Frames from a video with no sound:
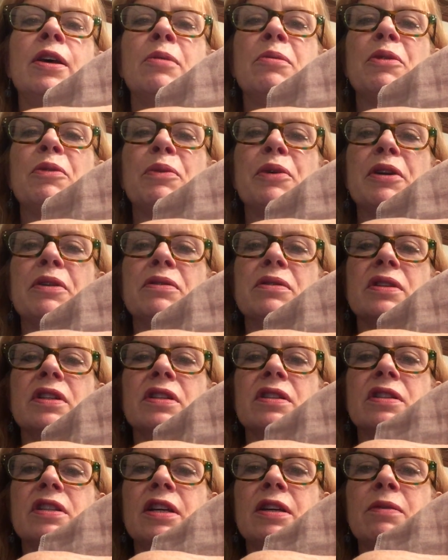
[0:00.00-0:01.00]
But what I was going
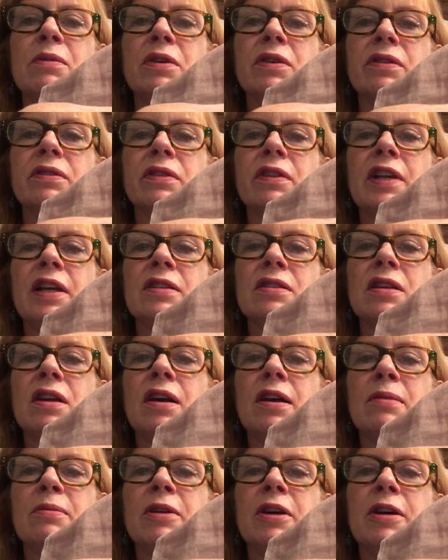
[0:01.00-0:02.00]
to say was, so that's
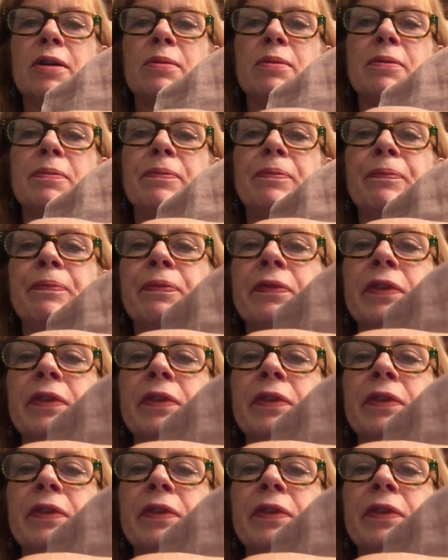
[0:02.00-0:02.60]
Hobgoblin.